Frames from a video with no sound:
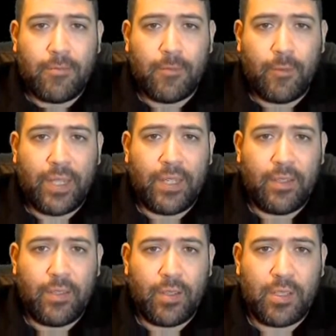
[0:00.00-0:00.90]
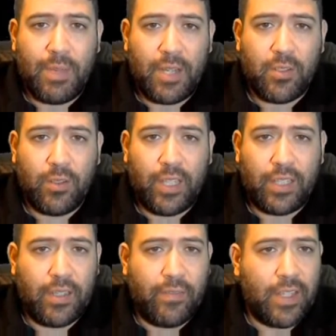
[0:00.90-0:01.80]
So we can do the special, get
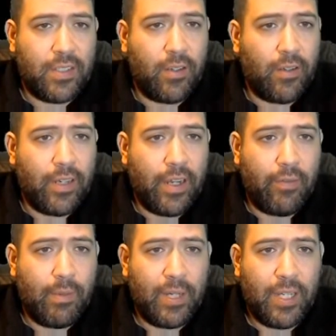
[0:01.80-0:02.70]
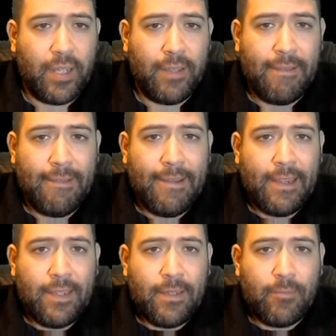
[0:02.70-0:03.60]
the defense down on everybody.
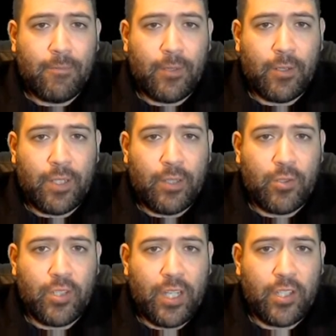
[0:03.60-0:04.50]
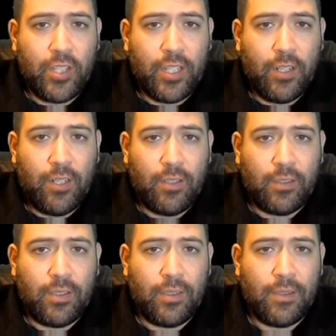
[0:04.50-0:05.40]
We're going to use Shang-Chi ult.